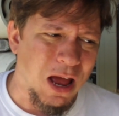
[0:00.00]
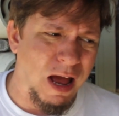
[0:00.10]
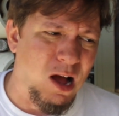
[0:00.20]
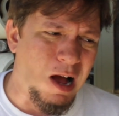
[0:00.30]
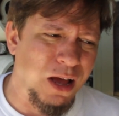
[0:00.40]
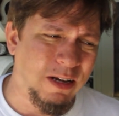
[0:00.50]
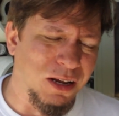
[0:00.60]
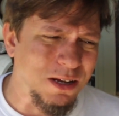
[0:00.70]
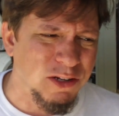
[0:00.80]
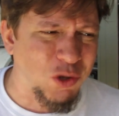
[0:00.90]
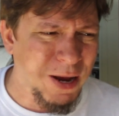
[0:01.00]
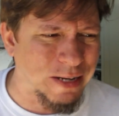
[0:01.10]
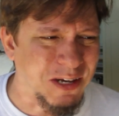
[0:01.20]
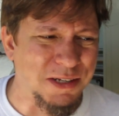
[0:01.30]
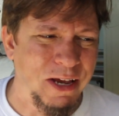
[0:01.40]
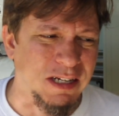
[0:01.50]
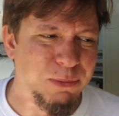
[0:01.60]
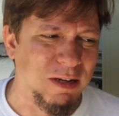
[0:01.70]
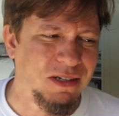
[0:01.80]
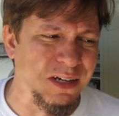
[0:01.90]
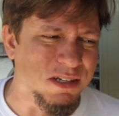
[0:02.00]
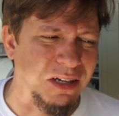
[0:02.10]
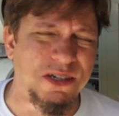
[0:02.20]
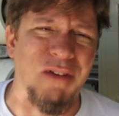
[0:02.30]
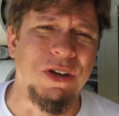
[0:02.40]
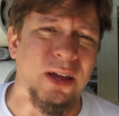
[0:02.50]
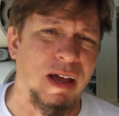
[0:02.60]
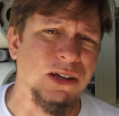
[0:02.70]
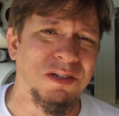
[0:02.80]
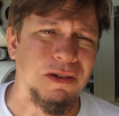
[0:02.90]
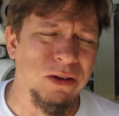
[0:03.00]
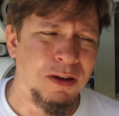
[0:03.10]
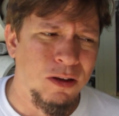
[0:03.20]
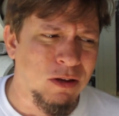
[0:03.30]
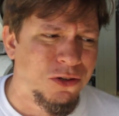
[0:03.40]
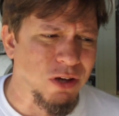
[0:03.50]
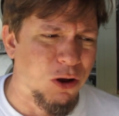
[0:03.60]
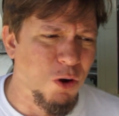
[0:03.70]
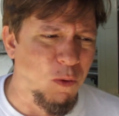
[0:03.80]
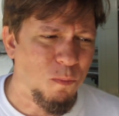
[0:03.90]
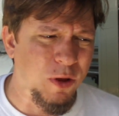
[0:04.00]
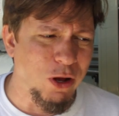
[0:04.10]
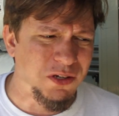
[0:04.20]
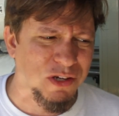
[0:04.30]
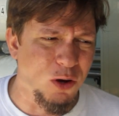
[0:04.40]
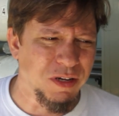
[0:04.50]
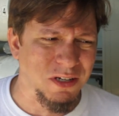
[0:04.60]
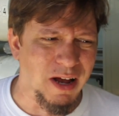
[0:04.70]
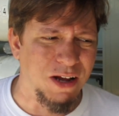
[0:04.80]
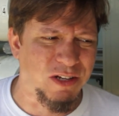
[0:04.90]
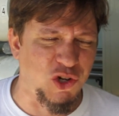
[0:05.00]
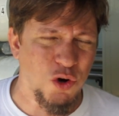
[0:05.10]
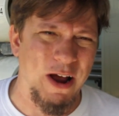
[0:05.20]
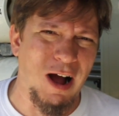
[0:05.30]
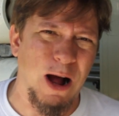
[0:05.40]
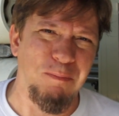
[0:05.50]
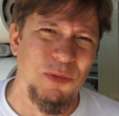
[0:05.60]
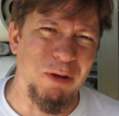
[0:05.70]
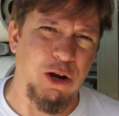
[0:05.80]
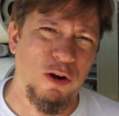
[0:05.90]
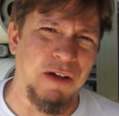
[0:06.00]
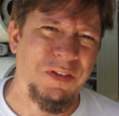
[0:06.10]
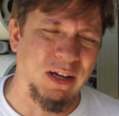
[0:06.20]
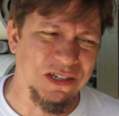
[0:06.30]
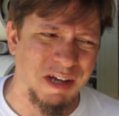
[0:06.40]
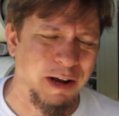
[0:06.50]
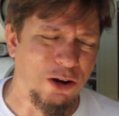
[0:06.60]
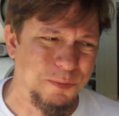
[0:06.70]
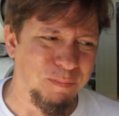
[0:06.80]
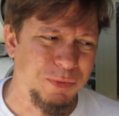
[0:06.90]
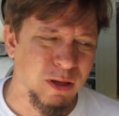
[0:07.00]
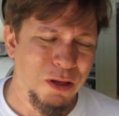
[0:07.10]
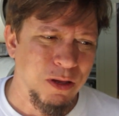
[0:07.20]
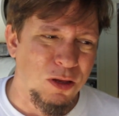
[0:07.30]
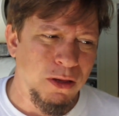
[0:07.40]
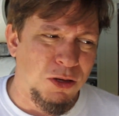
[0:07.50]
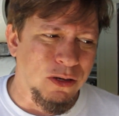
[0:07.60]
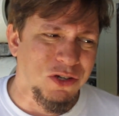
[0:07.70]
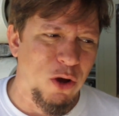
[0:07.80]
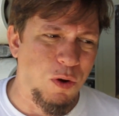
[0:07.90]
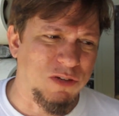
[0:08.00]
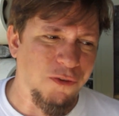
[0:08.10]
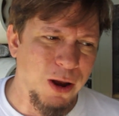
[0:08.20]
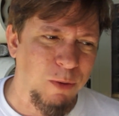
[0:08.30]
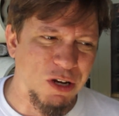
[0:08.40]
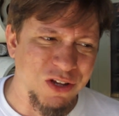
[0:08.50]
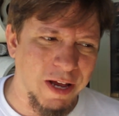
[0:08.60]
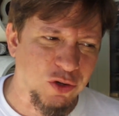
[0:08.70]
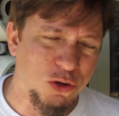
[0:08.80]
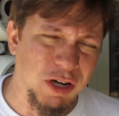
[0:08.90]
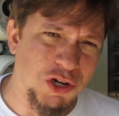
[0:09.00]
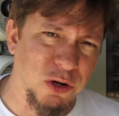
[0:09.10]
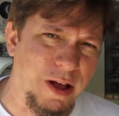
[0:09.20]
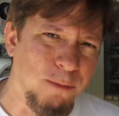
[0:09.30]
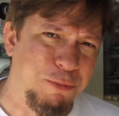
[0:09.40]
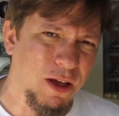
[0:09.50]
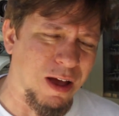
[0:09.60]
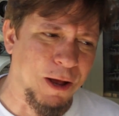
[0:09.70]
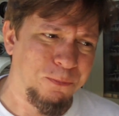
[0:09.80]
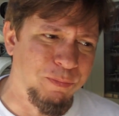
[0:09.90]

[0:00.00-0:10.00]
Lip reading: And transit takes about 6 to 7 days. So we also decided to dry hop the beer in the container. So it's very much like traditional IPA